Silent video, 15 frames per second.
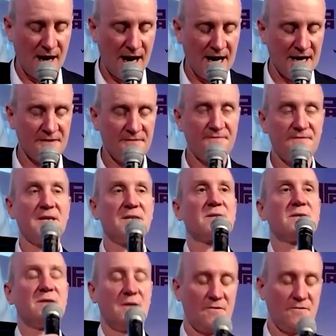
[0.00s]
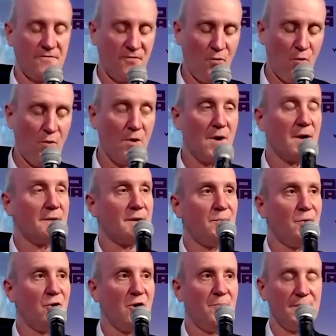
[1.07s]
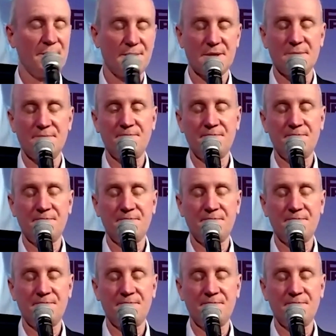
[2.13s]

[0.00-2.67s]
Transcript: unfit for the purpose."